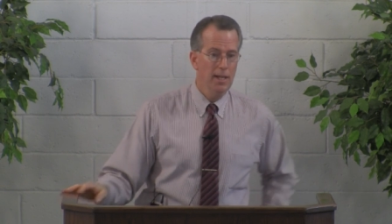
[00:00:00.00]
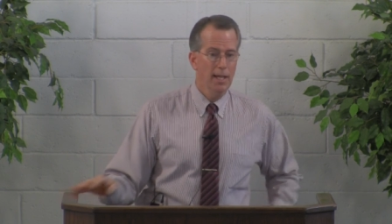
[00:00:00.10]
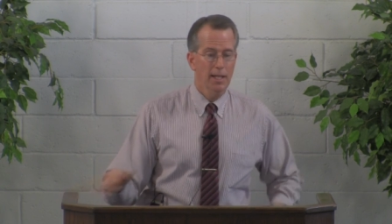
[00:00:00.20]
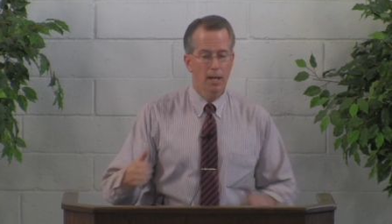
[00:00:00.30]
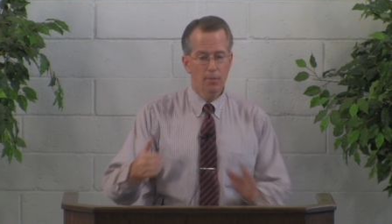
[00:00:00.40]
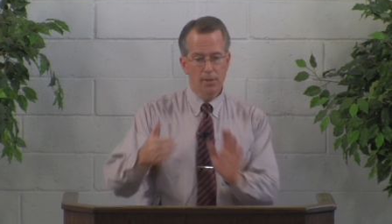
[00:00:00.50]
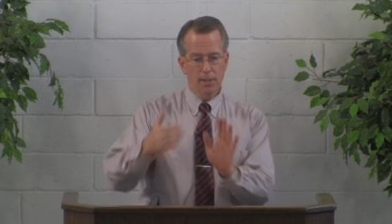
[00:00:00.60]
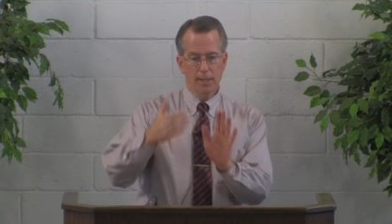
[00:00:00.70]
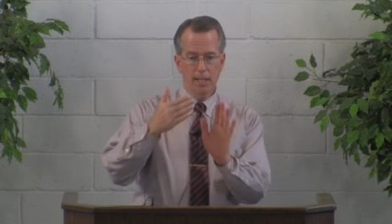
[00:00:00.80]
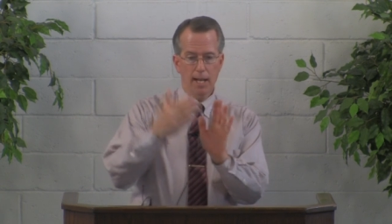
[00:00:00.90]
and
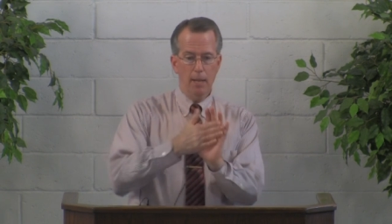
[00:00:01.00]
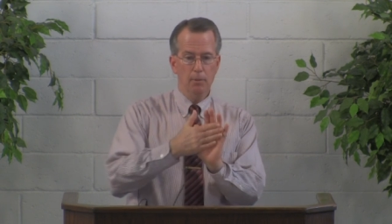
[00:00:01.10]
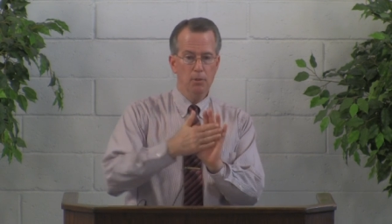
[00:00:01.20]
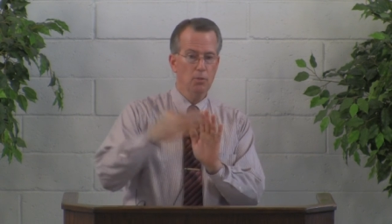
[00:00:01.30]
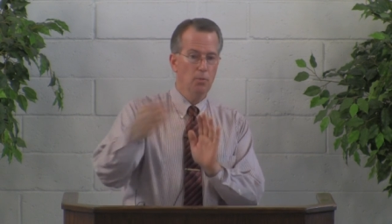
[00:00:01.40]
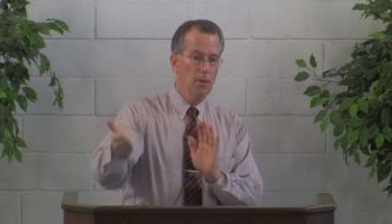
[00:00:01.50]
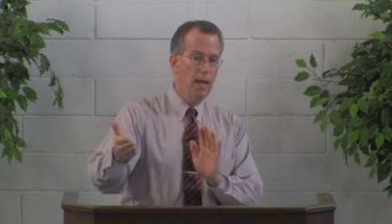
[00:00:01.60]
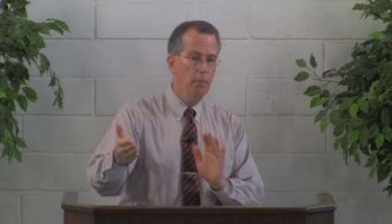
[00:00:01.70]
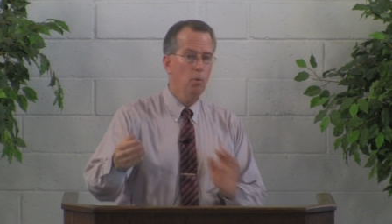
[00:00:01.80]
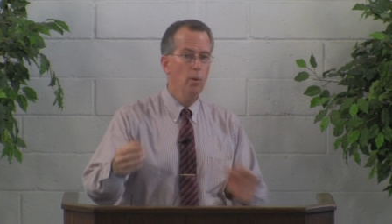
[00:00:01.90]
everything that happens from
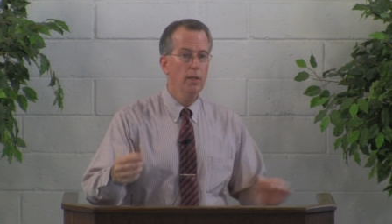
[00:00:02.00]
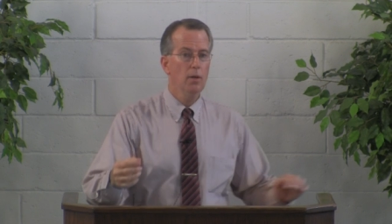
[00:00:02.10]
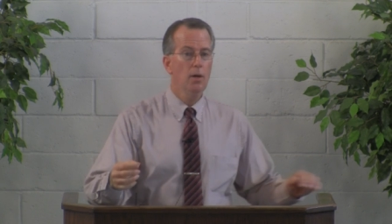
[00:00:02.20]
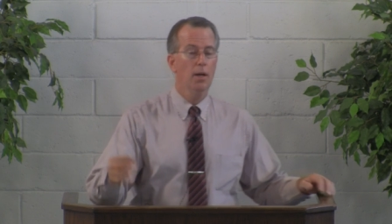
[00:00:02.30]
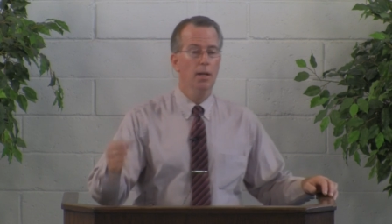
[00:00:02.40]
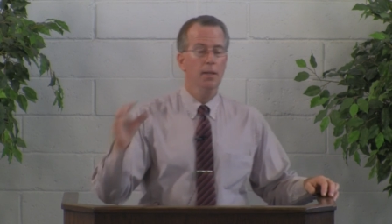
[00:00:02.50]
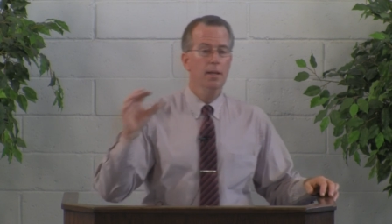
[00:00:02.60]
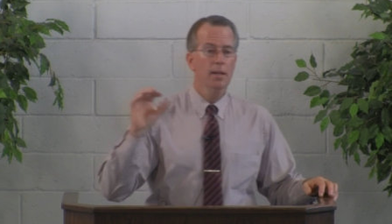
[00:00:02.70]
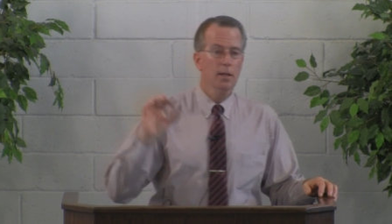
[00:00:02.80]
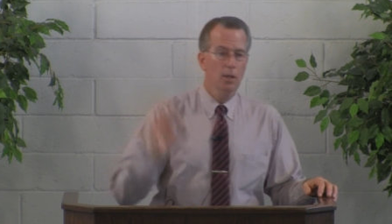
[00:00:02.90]
that point on,
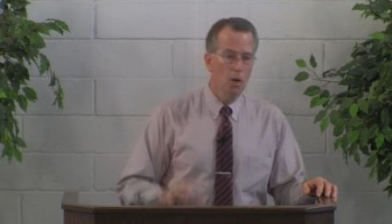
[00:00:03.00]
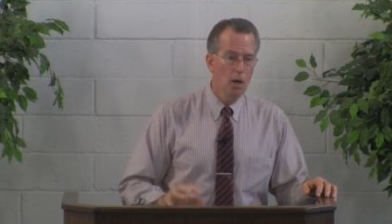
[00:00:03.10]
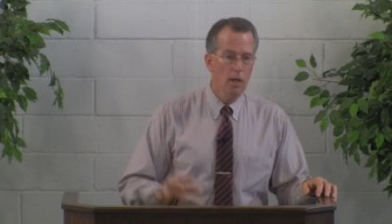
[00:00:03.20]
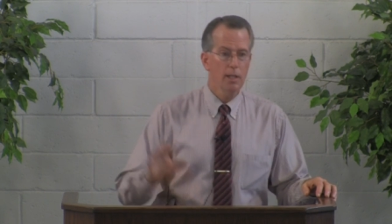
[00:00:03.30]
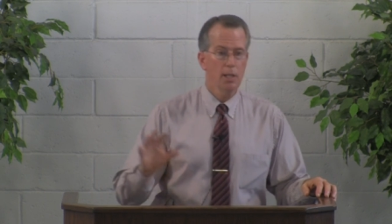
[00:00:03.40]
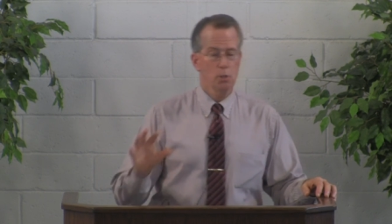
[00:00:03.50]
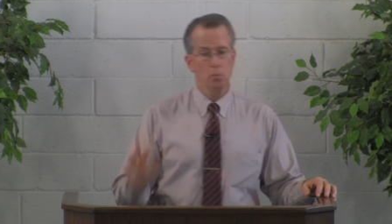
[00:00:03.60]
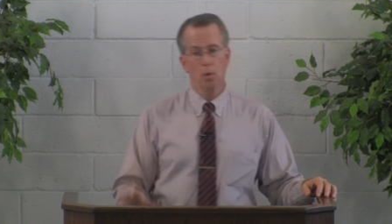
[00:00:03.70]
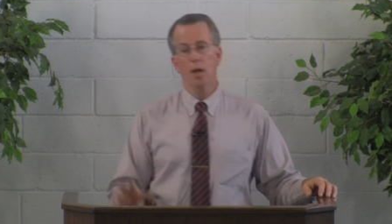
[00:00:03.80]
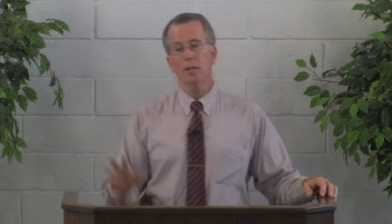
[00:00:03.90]
God has
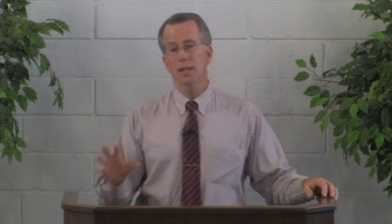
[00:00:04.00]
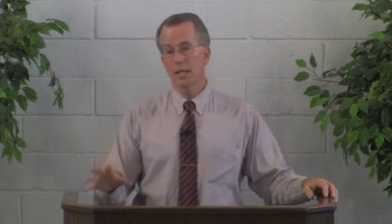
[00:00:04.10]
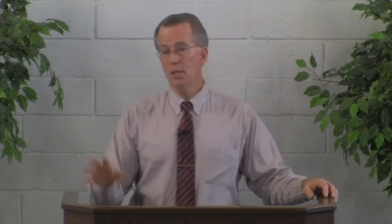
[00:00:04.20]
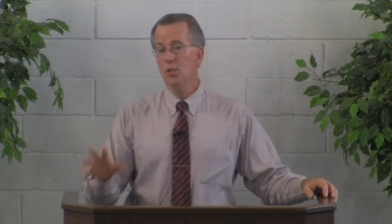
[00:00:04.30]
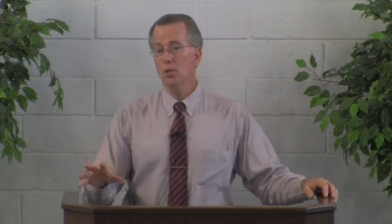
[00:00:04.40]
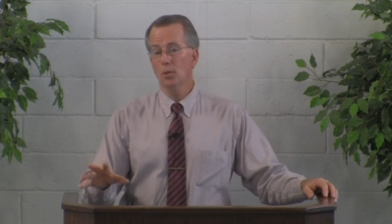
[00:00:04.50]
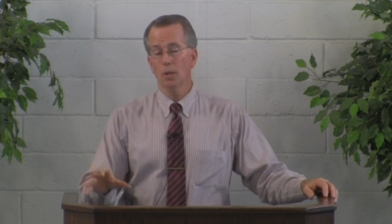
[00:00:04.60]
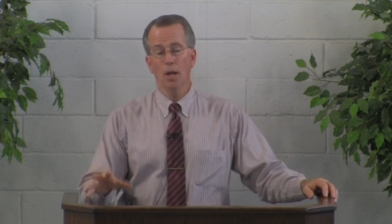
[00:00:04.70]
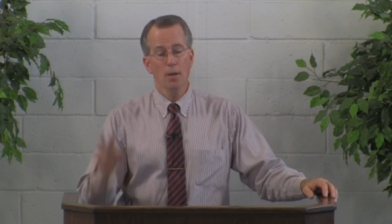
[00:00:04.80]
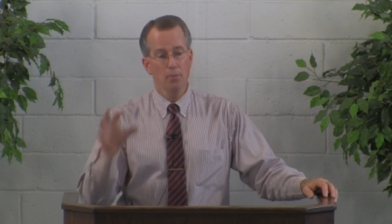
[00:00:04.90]
brought into your
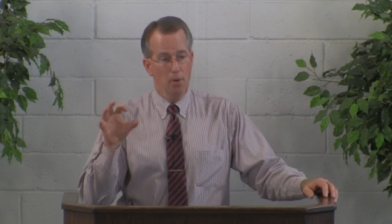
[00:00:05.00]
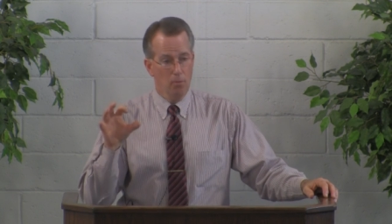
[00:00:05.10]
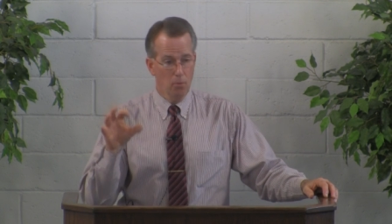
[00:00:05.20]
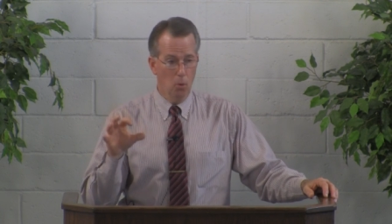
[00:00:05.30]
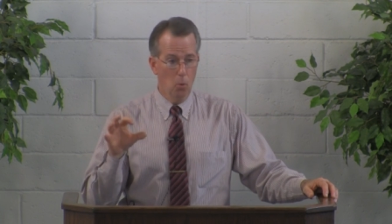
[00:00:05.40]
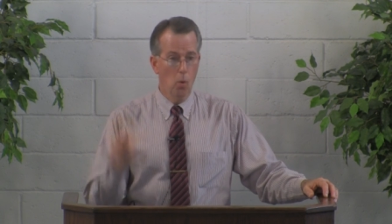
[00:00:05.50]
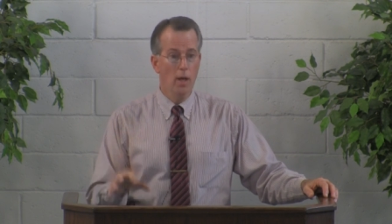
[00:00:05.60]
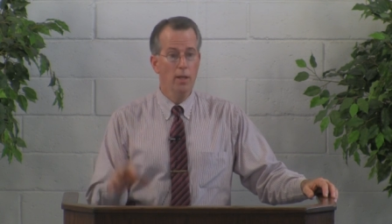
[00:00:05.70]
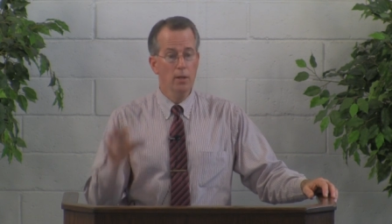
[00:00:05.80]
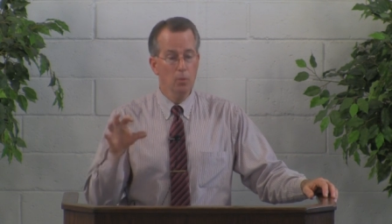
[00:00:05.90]
life for
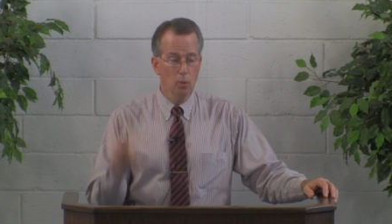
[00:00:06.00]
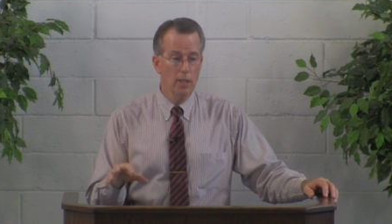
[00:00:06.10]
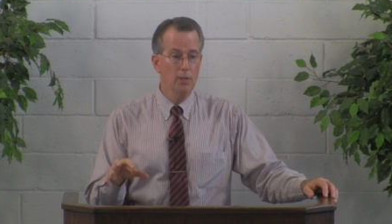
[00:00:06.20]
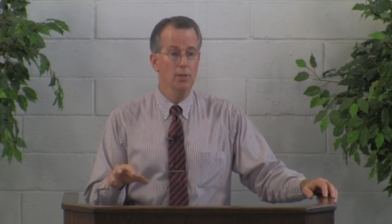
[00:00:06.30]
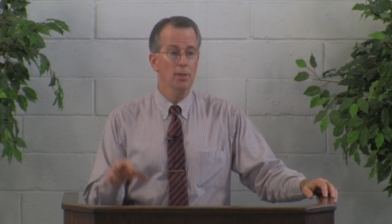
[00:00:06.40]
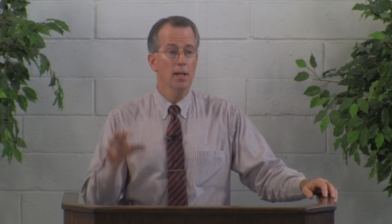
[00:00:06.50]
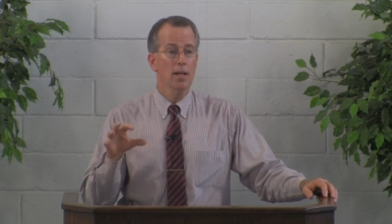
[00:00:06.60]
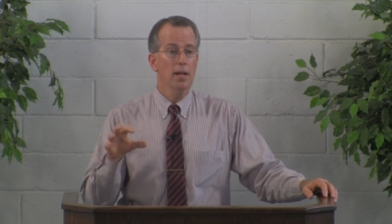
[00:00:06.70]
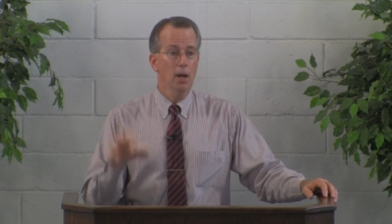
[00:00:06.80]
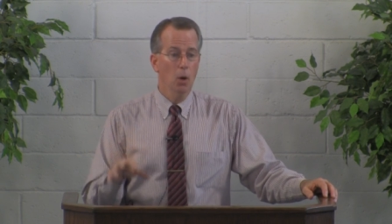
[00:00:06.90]
one reason
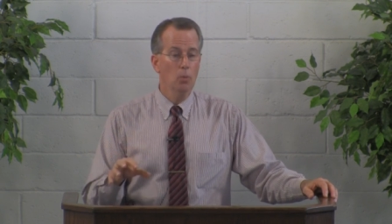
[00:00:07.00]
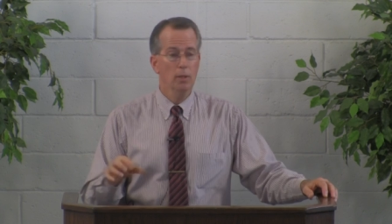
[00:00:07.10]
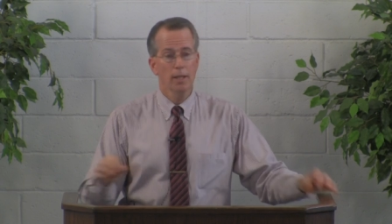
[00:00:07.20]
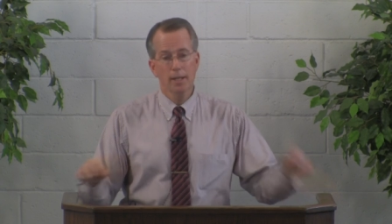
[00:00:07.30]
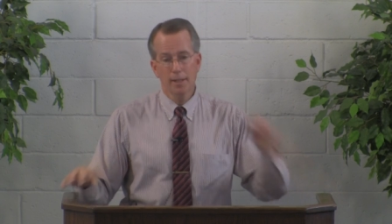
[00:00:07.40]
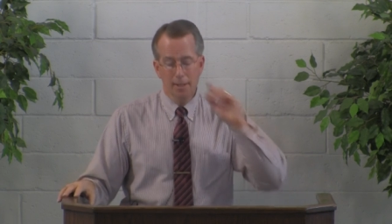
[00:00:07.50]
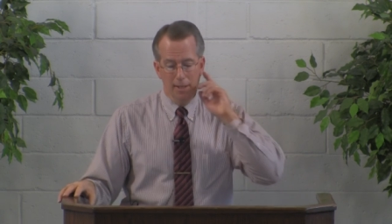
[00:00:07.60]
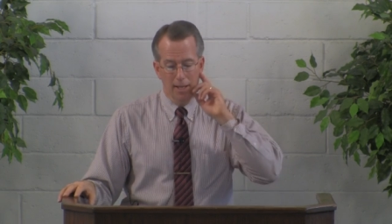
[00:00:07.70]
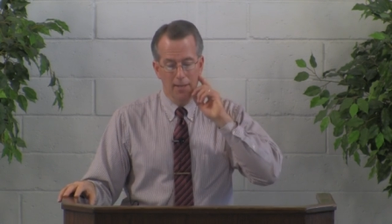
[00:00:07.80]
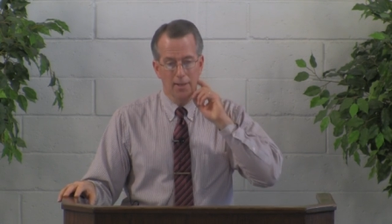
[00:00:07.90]
only,
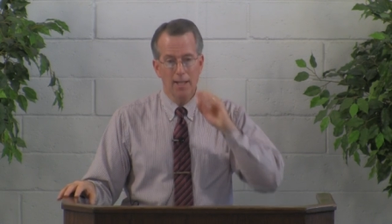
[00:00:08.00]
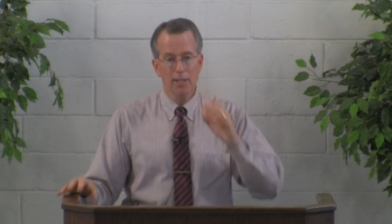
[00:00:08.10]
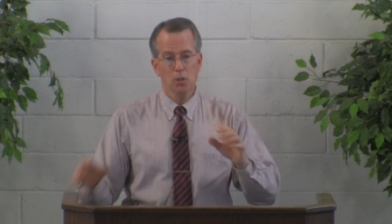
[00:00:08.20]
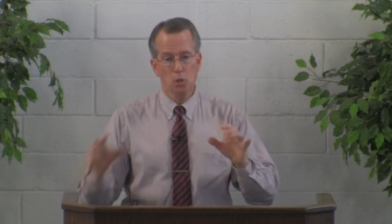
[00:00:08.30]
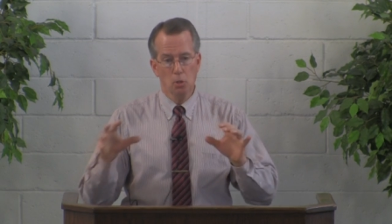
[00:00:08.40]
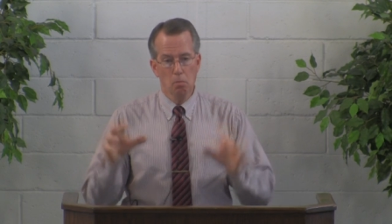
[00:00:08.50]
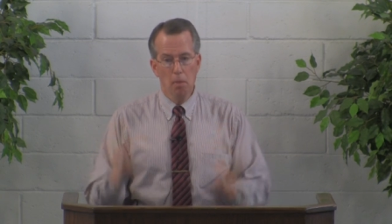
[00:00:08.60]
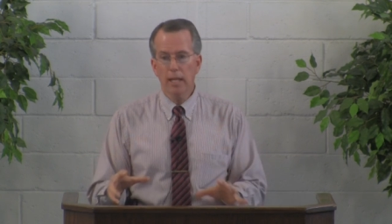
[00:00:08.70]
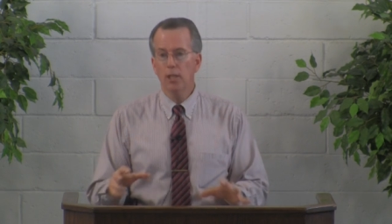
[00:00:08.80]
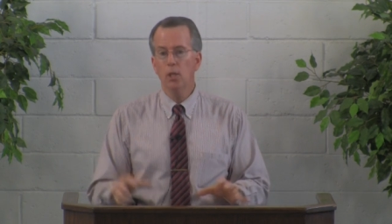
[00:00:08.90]
and that is to
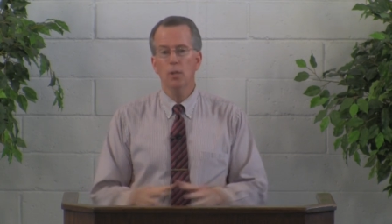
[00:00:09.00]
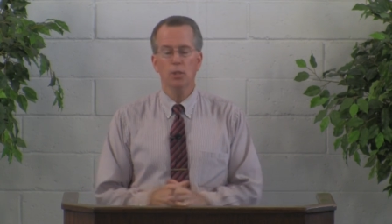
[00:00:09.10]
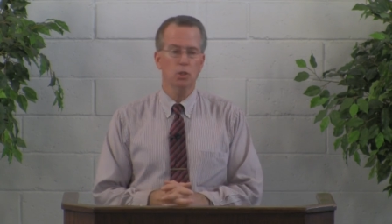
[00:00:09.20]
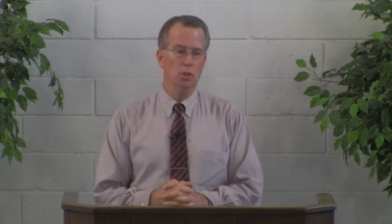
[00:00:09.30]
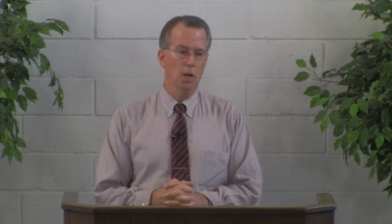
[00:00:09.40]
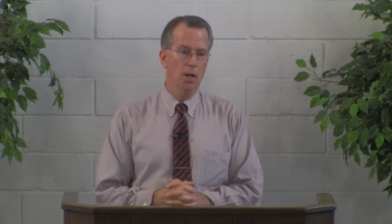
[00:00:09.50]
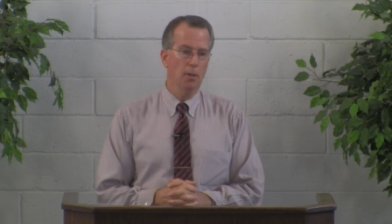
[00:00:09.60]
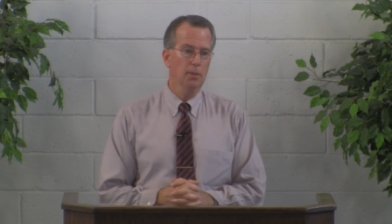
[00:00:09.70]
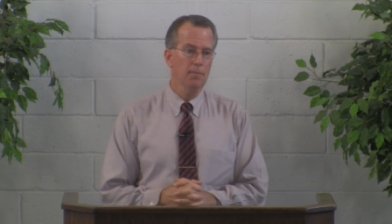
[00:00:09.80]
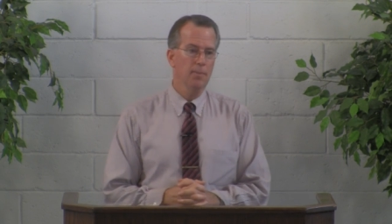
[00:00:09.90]
make you his child